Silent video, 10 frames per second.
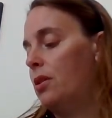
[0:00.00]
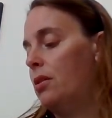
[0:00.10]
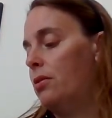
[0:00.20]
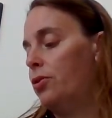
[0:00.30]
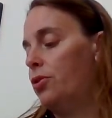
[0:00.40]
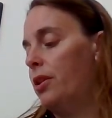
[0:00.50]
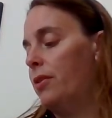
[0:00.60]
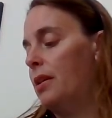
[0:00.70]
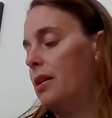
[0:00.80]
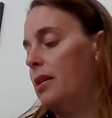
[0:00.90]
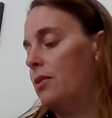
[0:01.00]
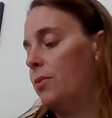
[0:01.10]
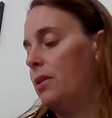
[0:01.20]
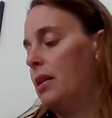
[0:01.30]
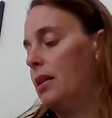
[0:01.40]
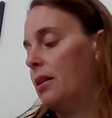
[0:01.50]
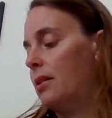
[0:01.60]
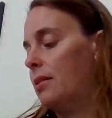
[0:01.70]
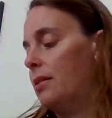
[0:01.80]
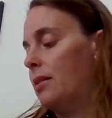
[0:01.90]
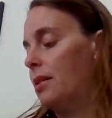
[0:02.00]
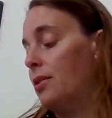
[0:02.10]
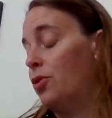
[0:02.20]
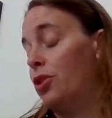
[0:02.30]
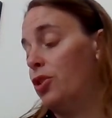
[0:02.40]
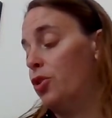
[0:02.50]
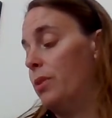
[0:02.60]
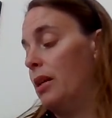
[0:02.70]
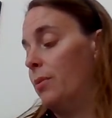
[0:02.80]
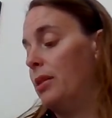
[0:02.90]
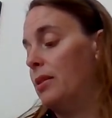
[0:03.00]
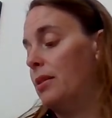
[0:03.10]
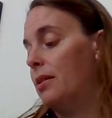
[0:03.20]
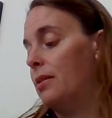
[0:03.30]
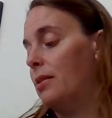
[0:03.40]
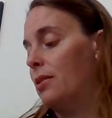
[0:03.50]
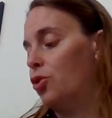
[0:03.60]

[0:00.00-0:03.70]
long trail that ends with an X. It's a treasure map, he says.